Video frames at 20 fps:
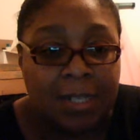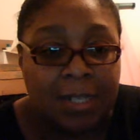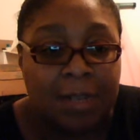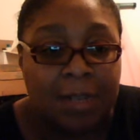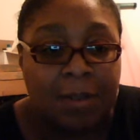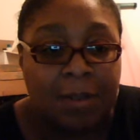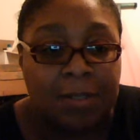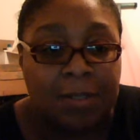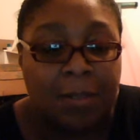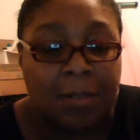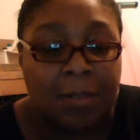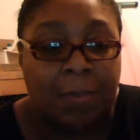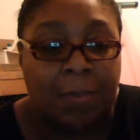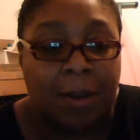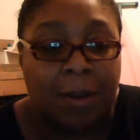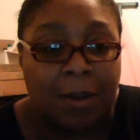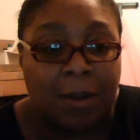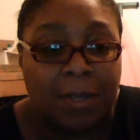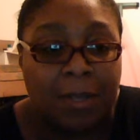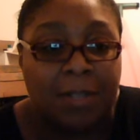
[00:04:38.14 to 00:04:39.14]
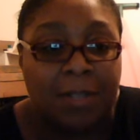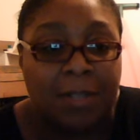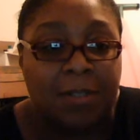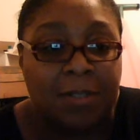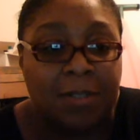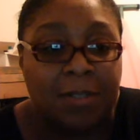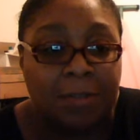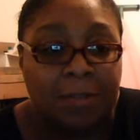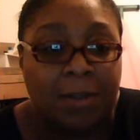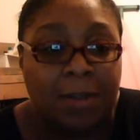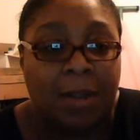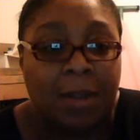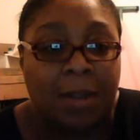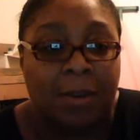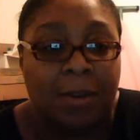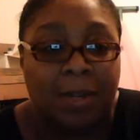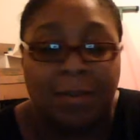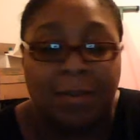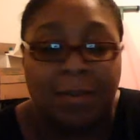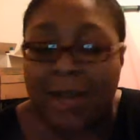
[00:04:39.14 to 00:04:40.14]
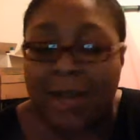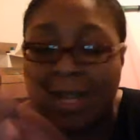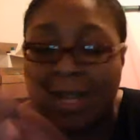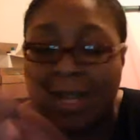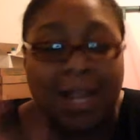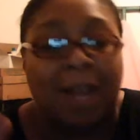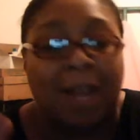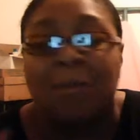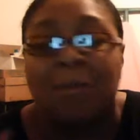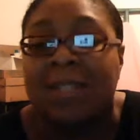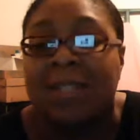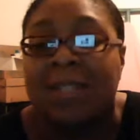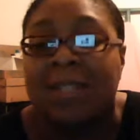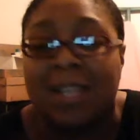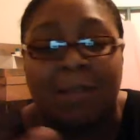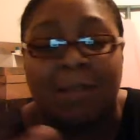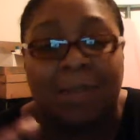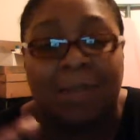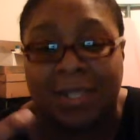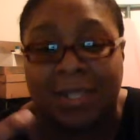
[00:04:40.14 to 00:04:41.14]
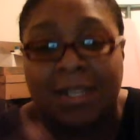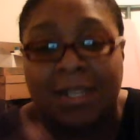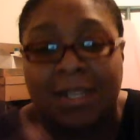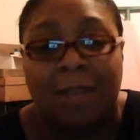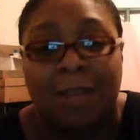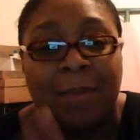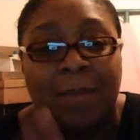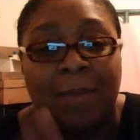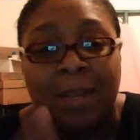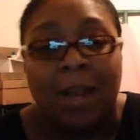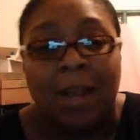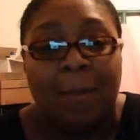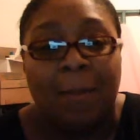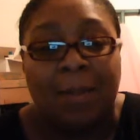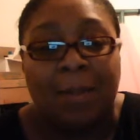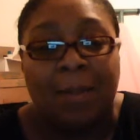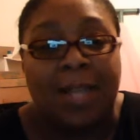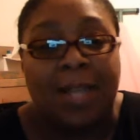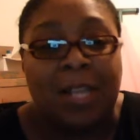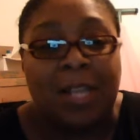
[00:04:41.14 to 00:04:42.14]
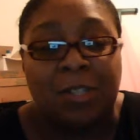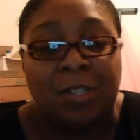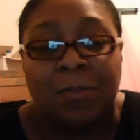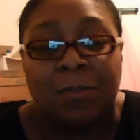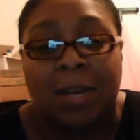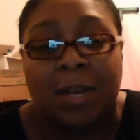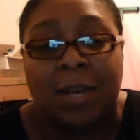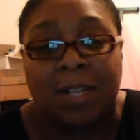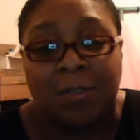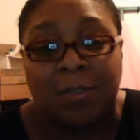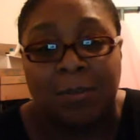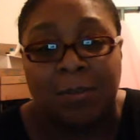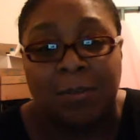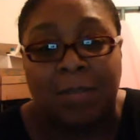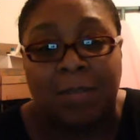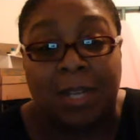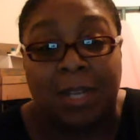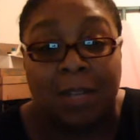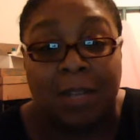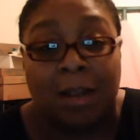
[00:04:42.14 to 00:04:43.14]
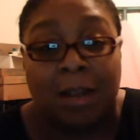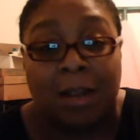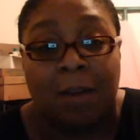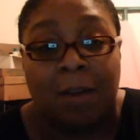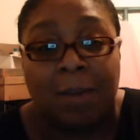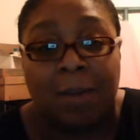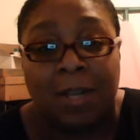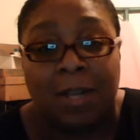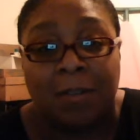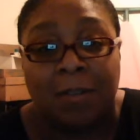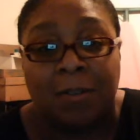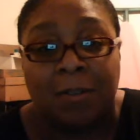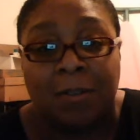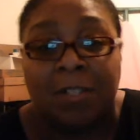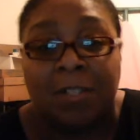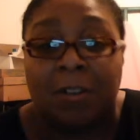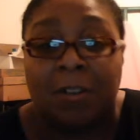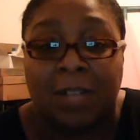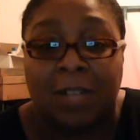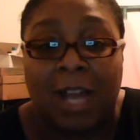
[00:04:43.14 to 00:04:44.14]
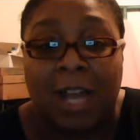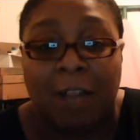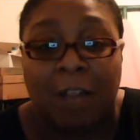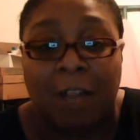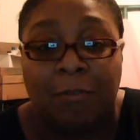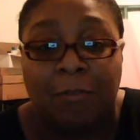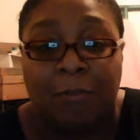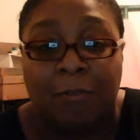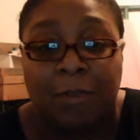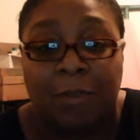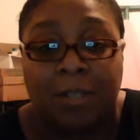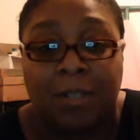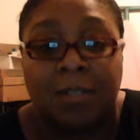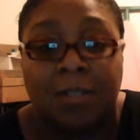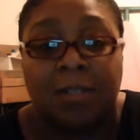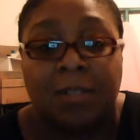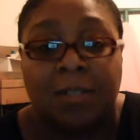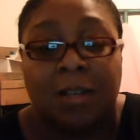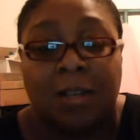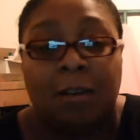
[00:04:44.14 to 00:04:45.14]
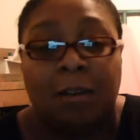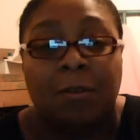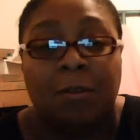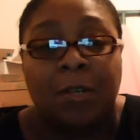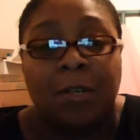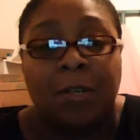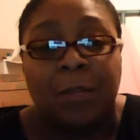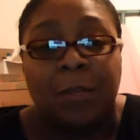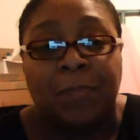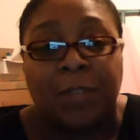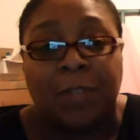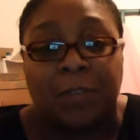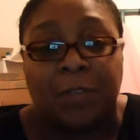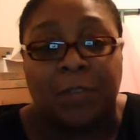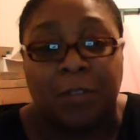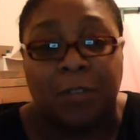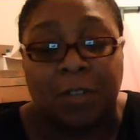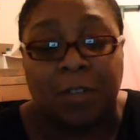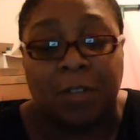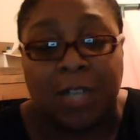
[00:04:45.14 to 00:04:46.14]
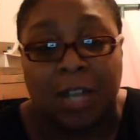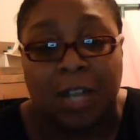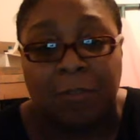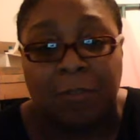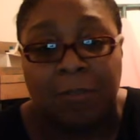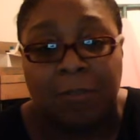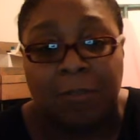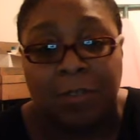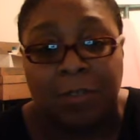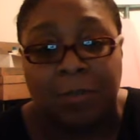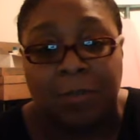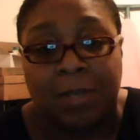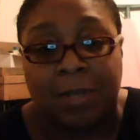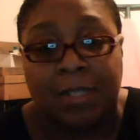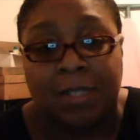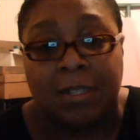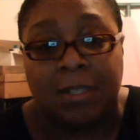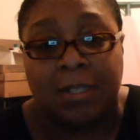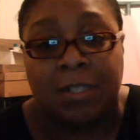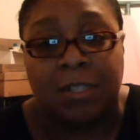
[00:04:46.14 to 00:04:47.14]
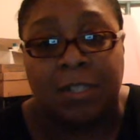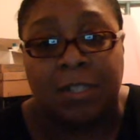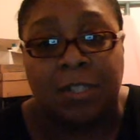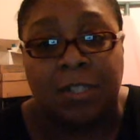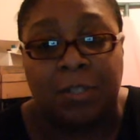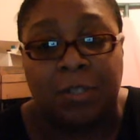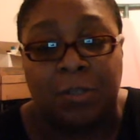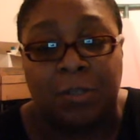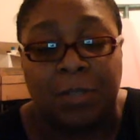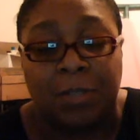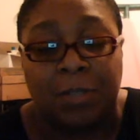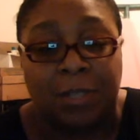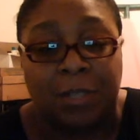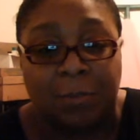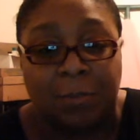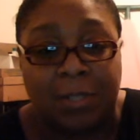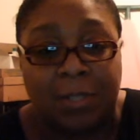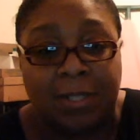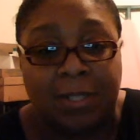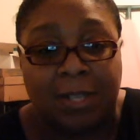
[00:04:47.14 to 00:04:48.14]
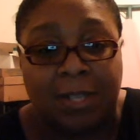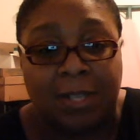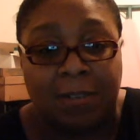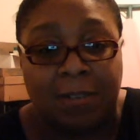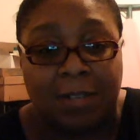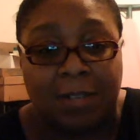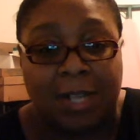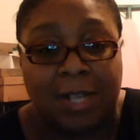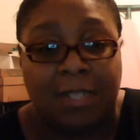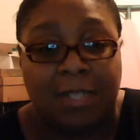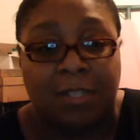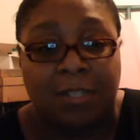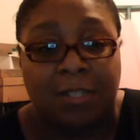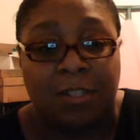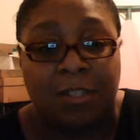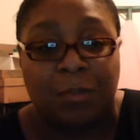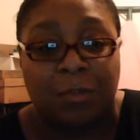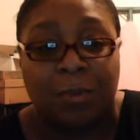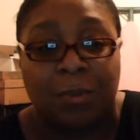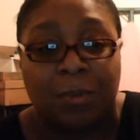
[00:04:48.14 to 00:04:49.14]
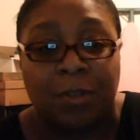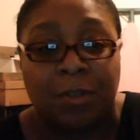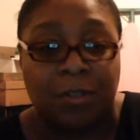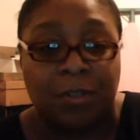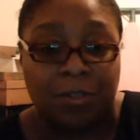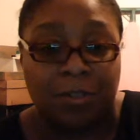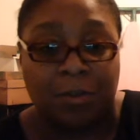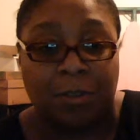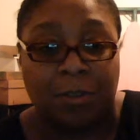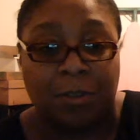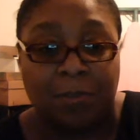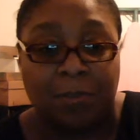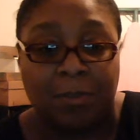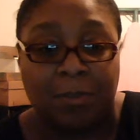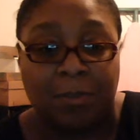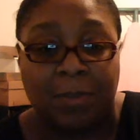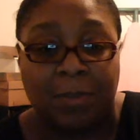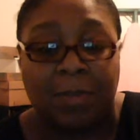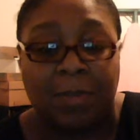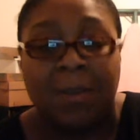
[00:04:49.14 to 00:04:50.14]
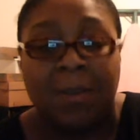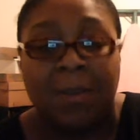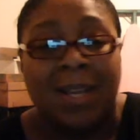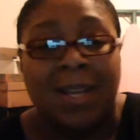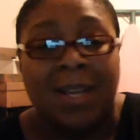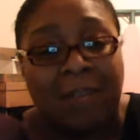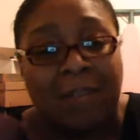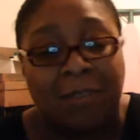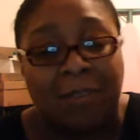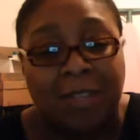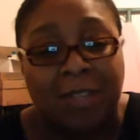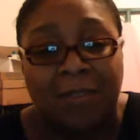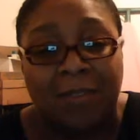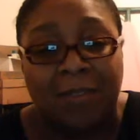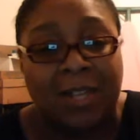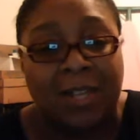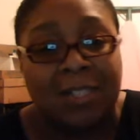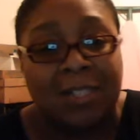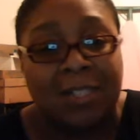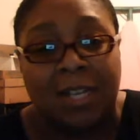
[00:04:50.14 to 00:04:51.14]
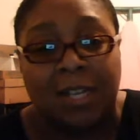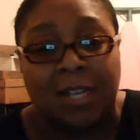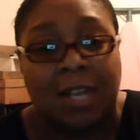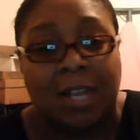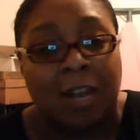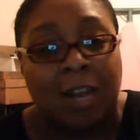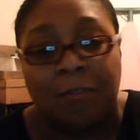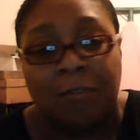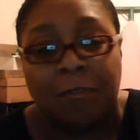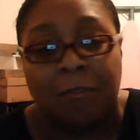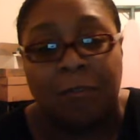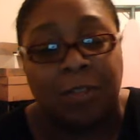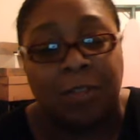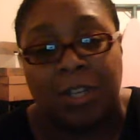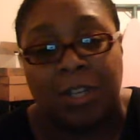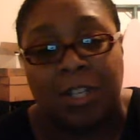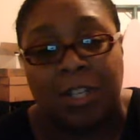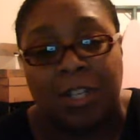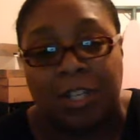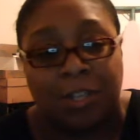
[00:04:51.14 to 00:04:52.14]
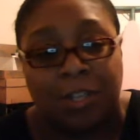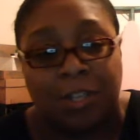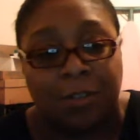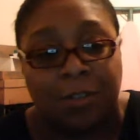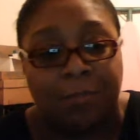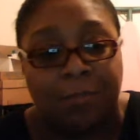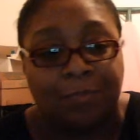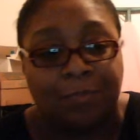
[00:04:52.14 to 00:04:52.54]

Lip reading: Siberia. I always get it mixed up, but that's who I normally get all my. Or they're in California, so if you're a California resident, you do need a reseller's license to purchase oil from them. If you live outside of California, you don't.